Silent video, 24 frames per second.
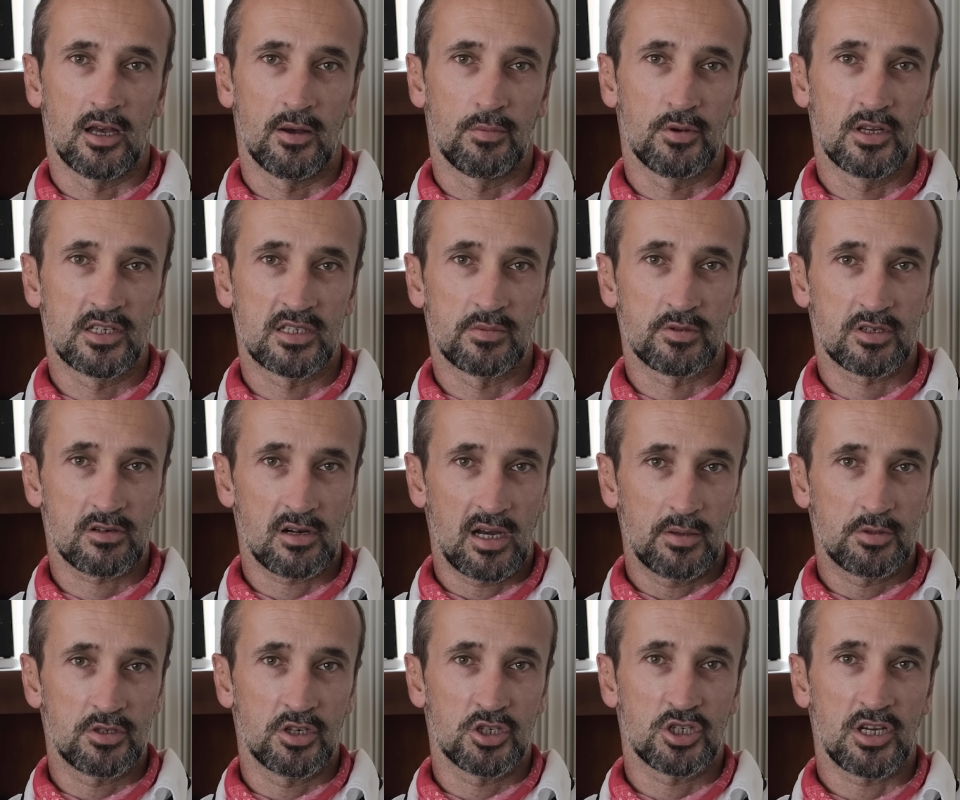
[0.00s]
Please
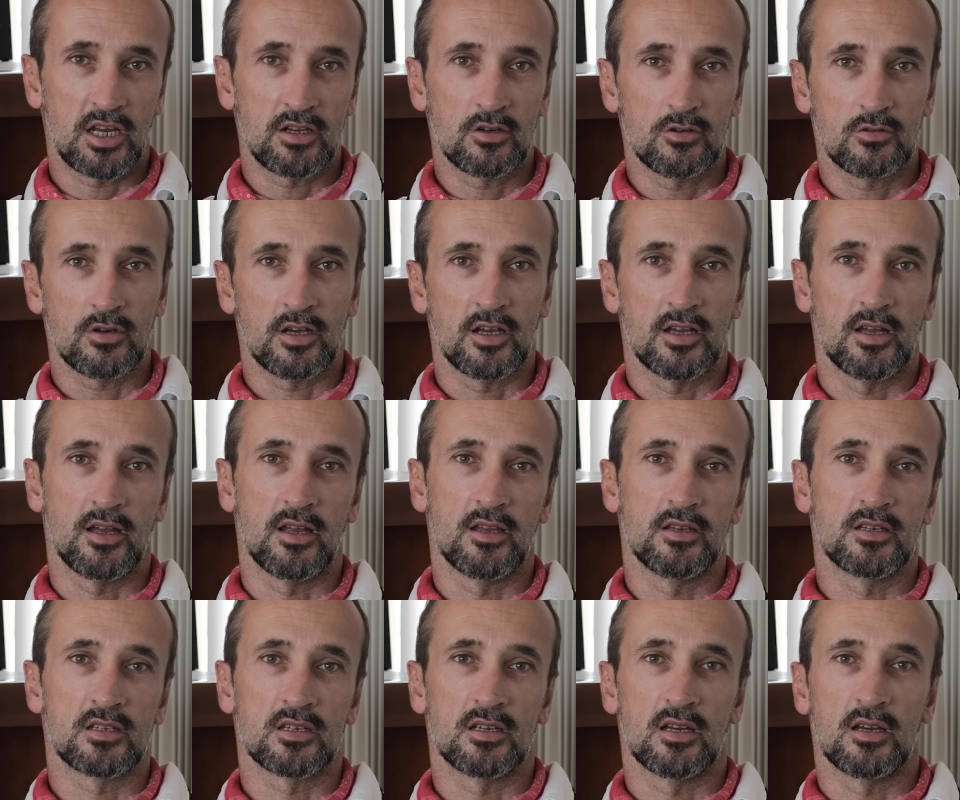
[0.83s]
subscribe to the channel,
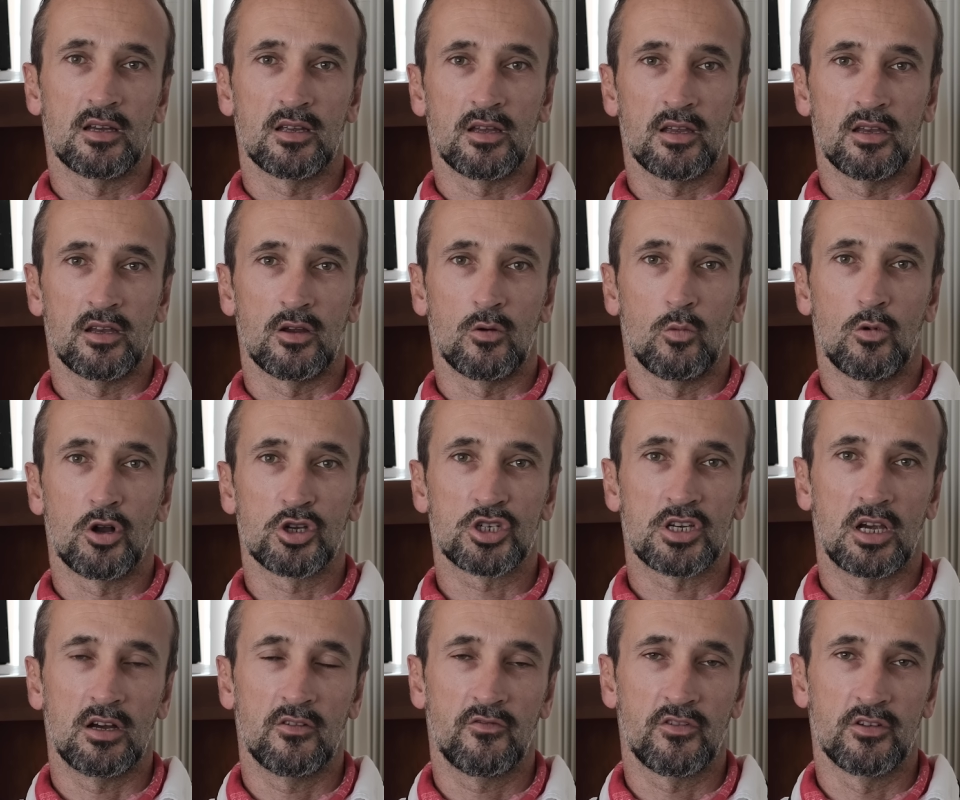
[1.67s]
and
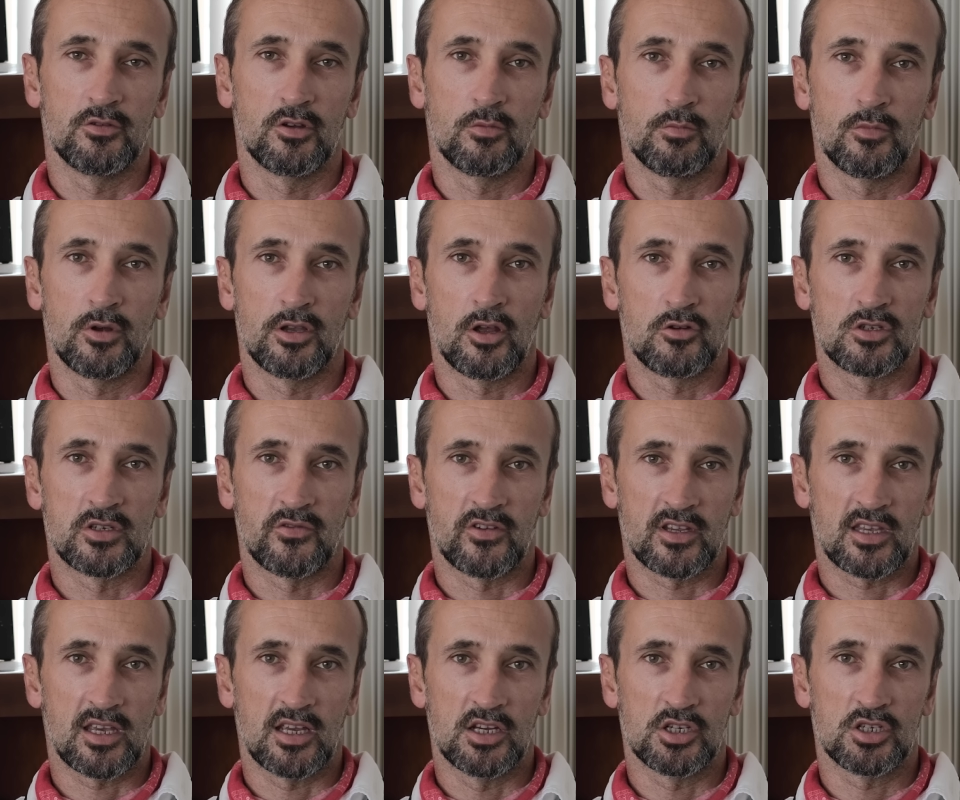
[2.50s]
watch out for my
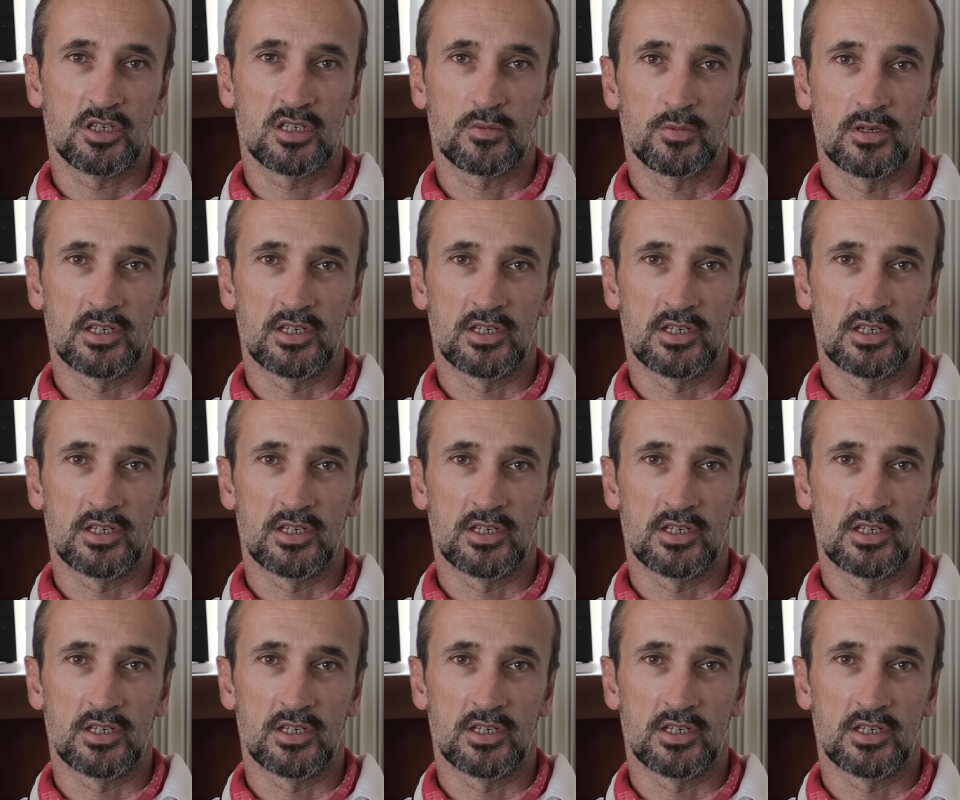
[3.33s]
notifications.